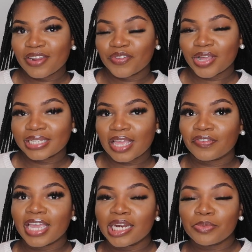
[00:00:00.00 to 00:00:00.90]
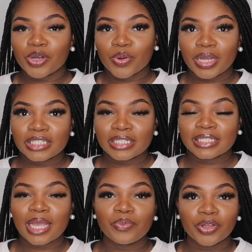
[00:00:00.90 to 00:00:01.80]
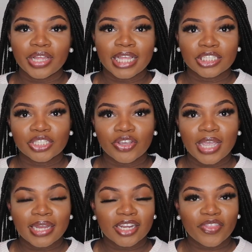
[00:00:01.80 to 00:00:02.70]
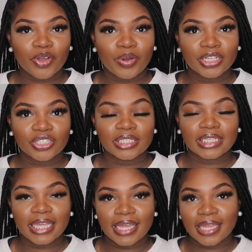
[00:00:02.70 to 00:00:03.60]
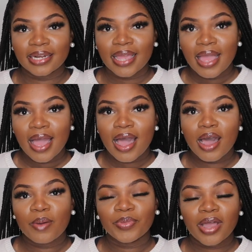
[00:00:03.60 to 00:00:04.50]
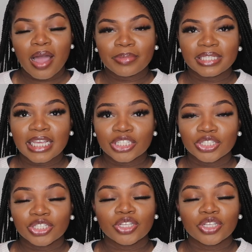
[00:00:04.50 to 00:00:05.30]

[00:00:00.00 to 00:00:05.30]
If you guys have any more questions, I will answer any other questions in the comment section.